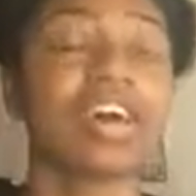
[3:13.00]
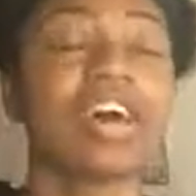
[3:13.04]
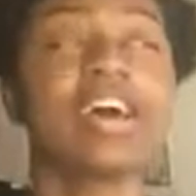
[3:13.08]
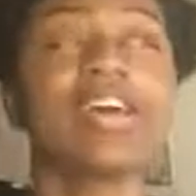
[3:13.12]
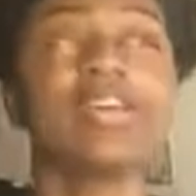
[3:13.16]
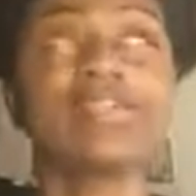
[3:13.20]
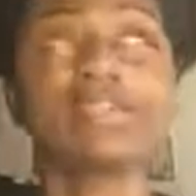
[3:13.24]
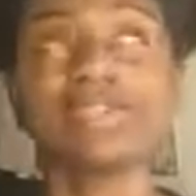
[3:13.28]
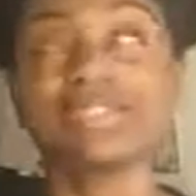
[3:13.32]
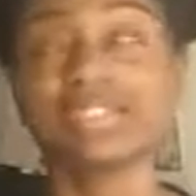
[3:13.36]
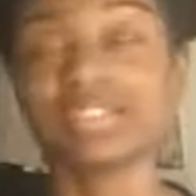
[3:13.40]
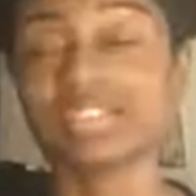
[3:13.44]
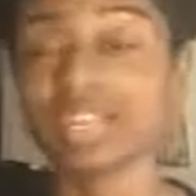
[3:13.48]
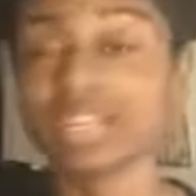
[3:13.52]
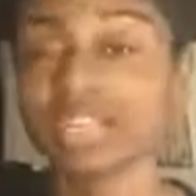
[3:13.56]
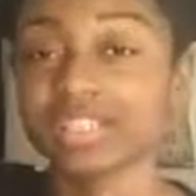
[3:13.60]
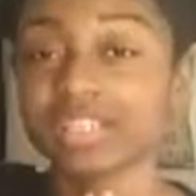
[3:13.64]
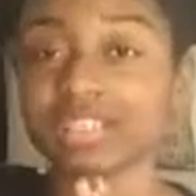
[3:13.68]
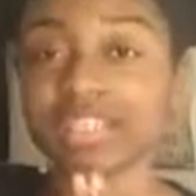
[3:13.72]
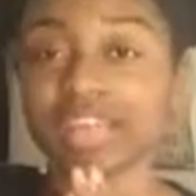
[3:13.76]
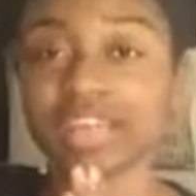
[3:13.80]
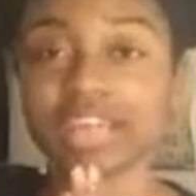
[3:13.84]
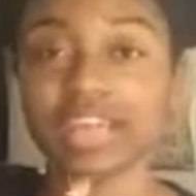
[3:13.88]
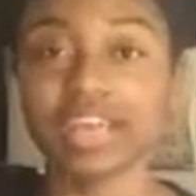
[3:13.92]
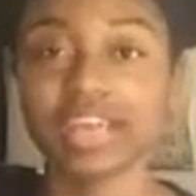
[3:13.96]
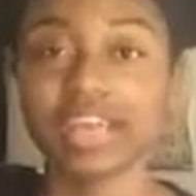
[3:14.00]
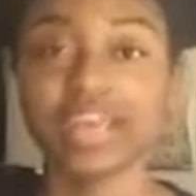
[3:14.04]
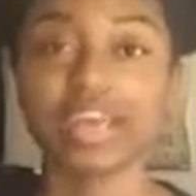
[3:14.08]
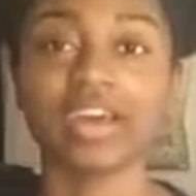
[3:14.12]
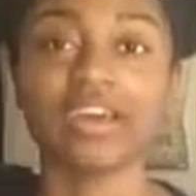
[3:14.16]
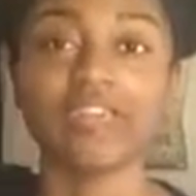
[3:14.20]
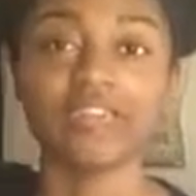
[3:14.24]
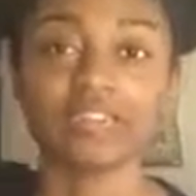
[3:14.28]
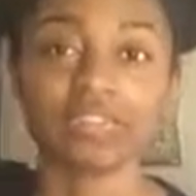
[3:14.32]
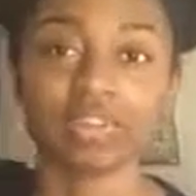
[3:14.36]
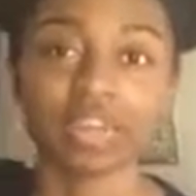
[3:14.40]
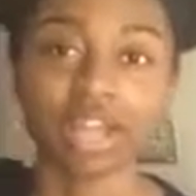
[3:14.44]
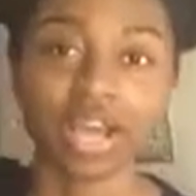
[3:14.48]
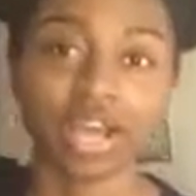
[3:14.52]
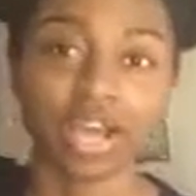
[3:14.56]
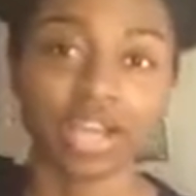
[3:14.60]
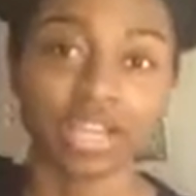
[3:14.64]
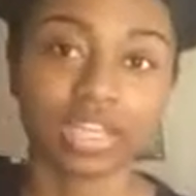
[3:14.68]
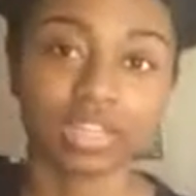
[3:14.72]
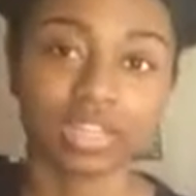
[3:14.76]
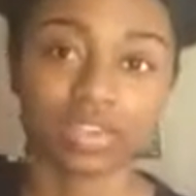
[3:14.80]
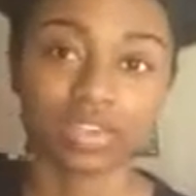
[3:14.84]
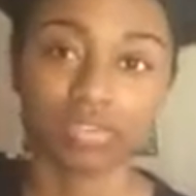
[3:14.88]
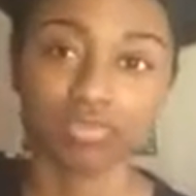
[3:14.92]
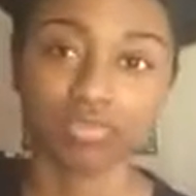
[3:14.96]
It was the saddest day ever, like, I
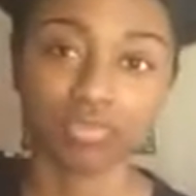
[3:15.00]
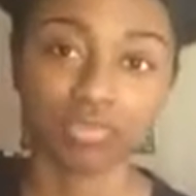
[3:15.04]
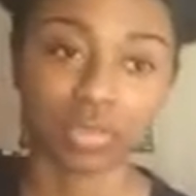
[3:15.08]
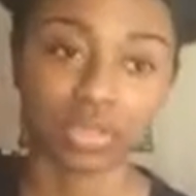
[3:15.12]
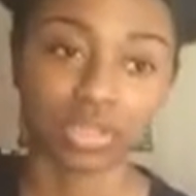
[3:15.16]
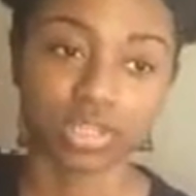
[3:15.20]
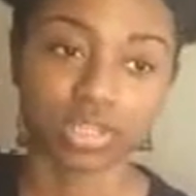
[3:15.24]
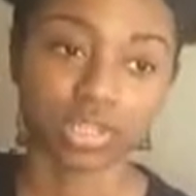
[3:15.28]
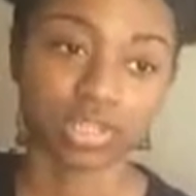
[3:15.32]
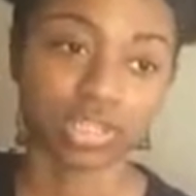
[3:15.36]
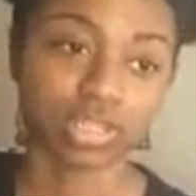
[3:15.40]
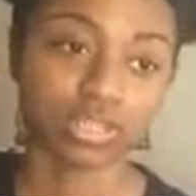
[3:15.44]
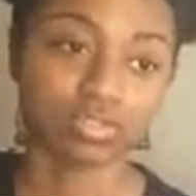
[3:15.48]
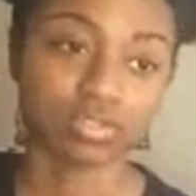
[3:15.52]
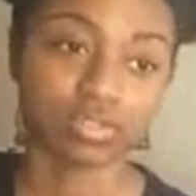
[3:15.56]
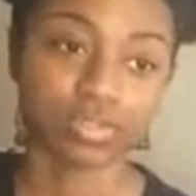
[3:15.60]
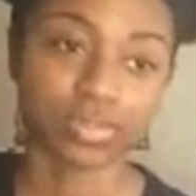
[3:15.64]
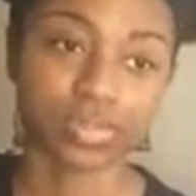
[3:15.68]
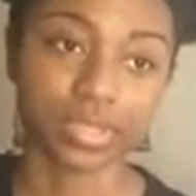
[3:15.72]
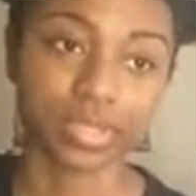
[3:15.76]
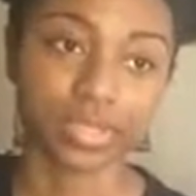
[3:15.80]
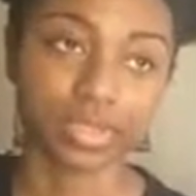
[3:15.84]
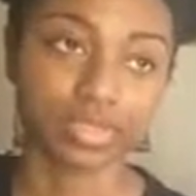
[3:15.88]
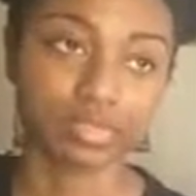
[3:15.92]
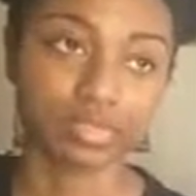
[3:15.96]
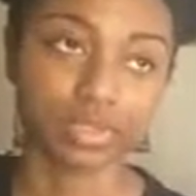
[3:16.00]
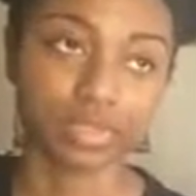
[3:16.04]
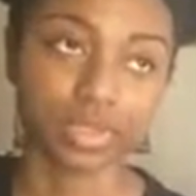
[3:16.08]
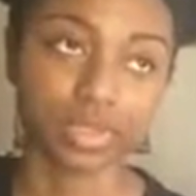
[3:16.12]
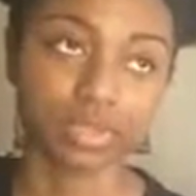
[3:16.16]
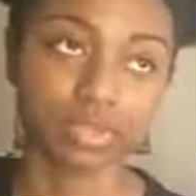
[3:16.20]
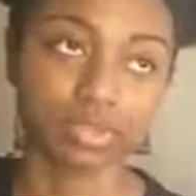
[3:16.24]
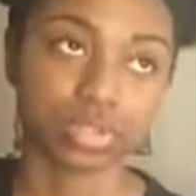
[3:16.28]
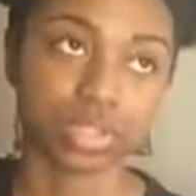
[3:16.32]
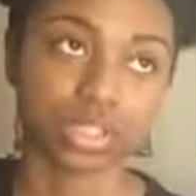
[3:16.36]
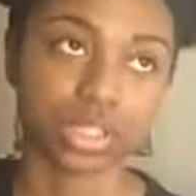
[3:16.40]
didn't even want to leave, to be honest with you.